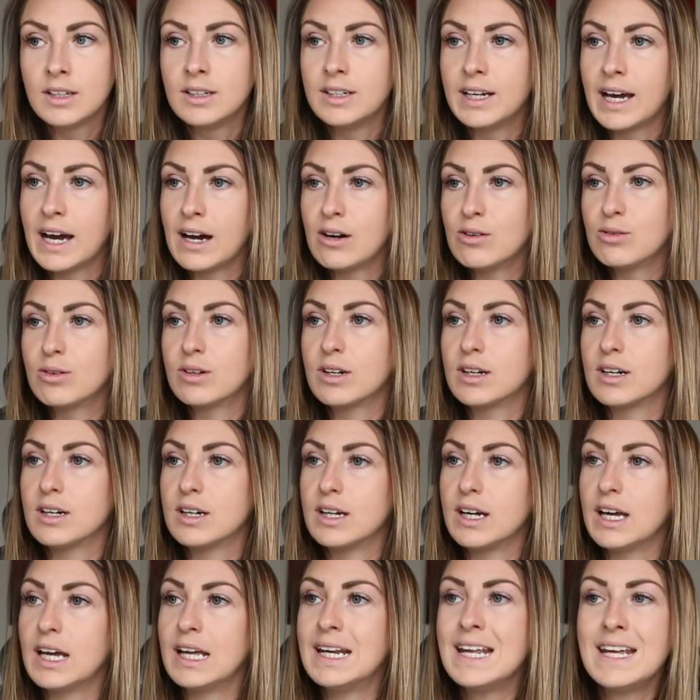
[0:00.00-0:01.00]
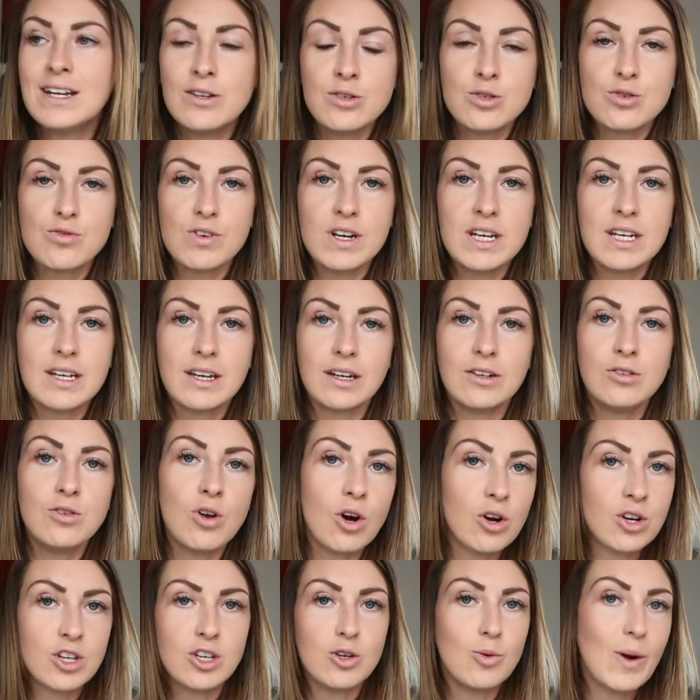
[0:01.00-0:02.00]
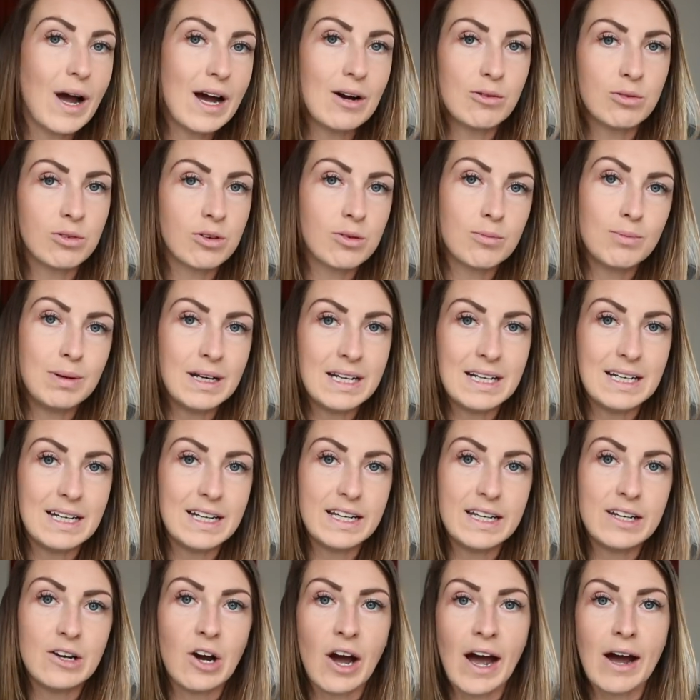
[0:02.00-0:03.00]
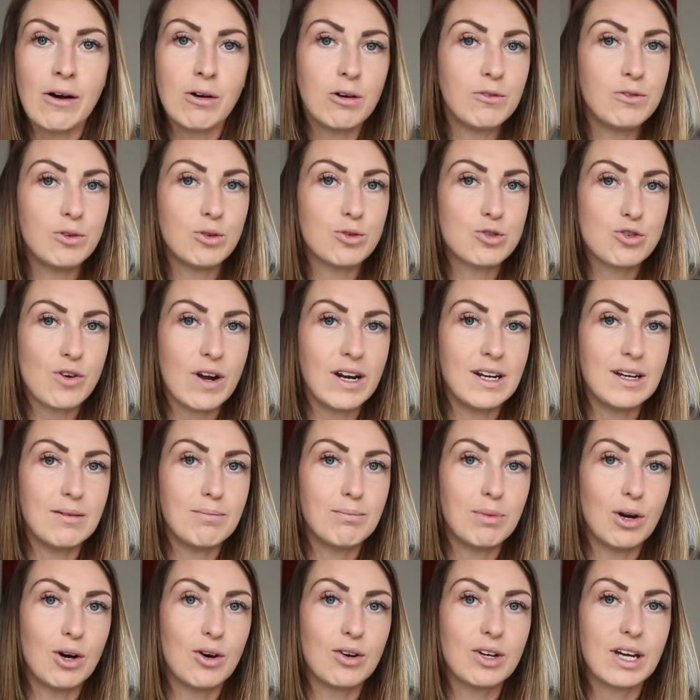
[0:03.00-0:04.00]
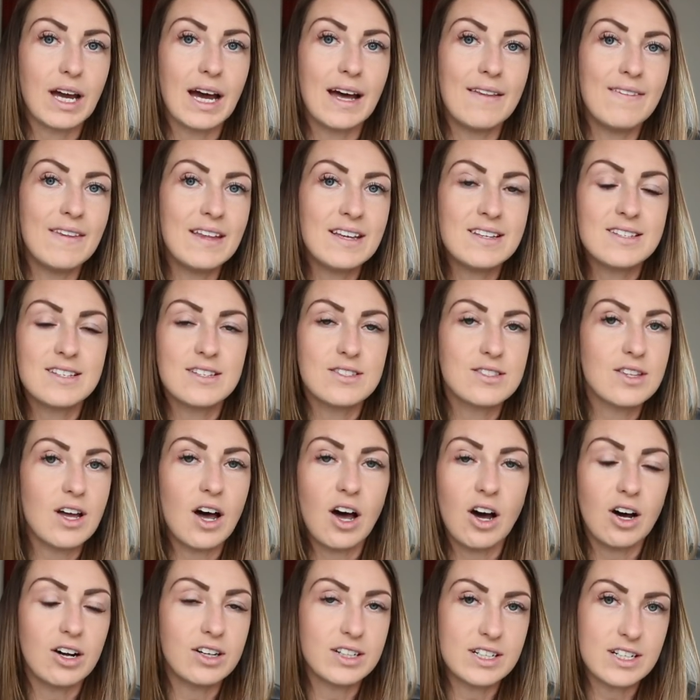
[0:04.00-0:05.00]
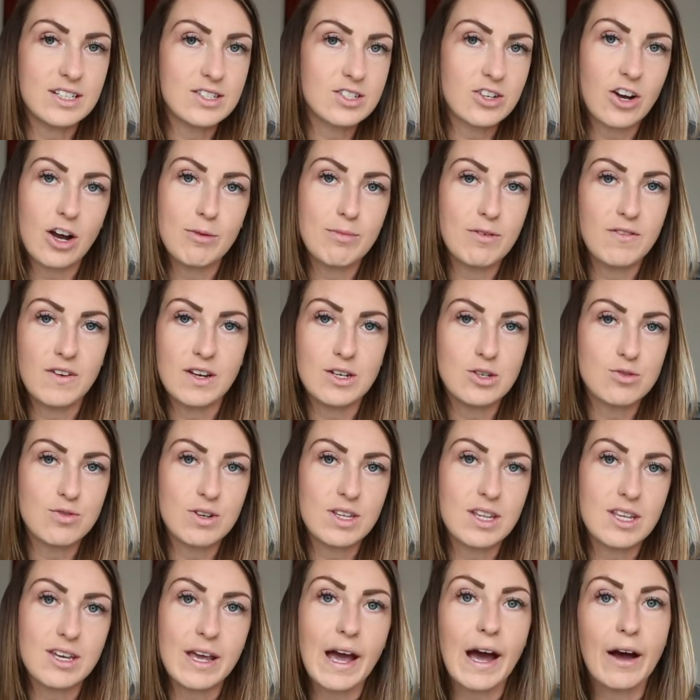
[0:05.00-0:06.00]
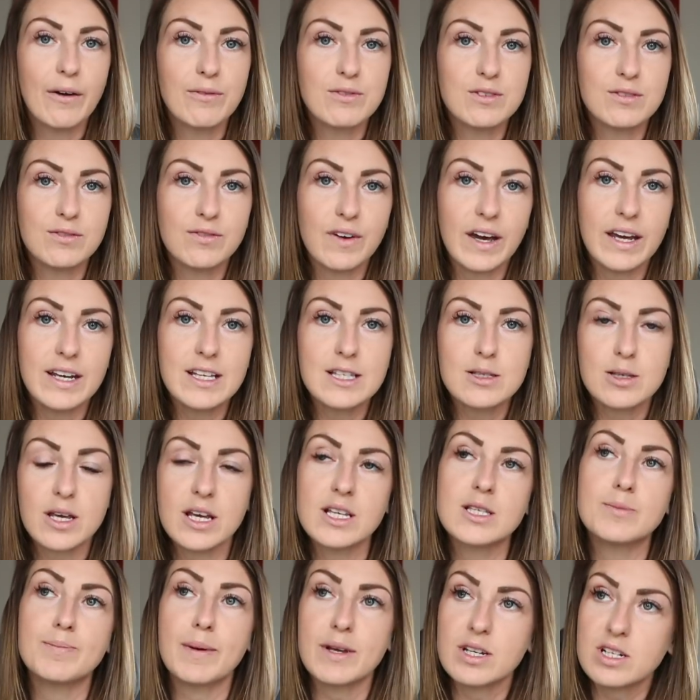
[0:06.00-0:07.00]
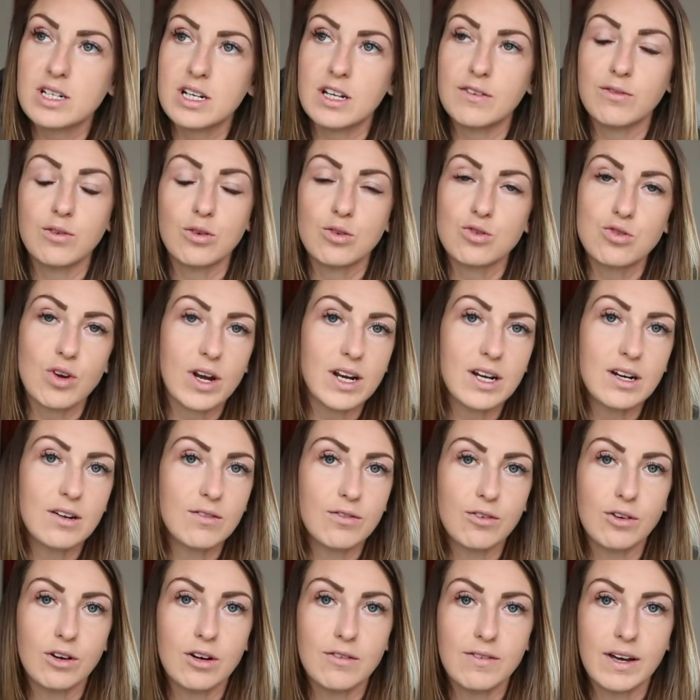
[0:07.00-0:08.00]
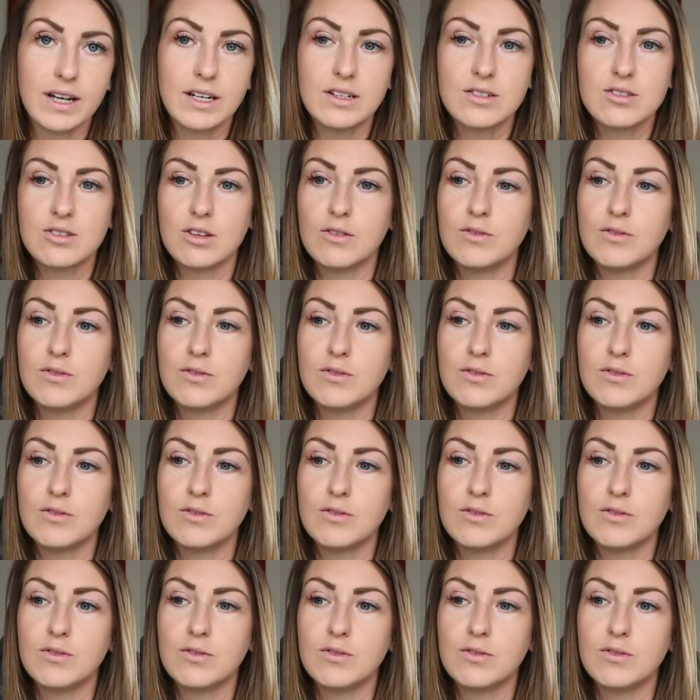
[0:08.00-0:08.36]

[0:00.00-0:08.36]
Now, an injury can knock you out completely out of your training block, and this is the hardest type of injury that you have to face, especially if you're training for an event.